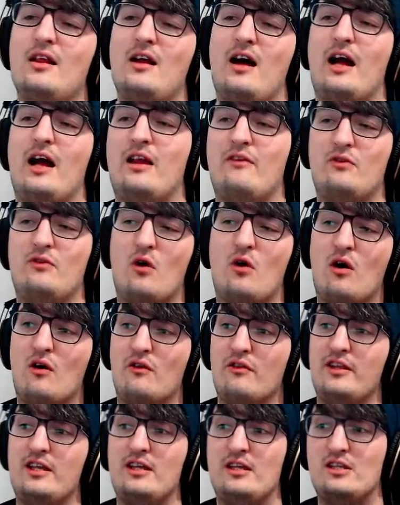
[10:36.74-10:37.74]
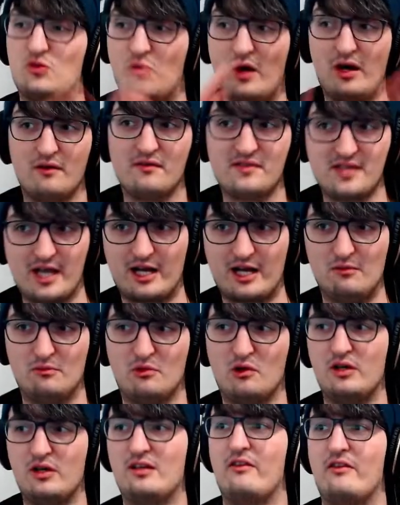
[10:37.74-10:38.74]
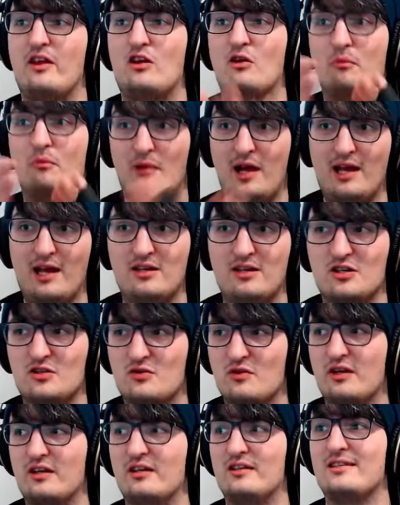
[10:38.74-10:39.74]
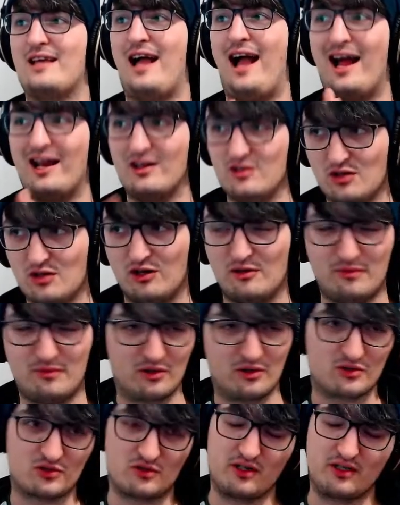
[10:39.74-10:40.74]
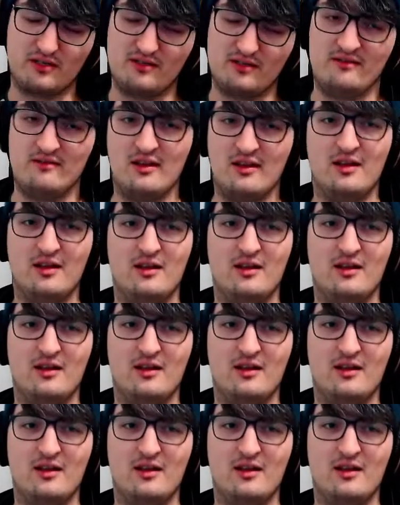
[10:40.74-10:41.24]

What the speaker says: And if you're on the 12-second point, then your blender triggers and your hotbox triggers.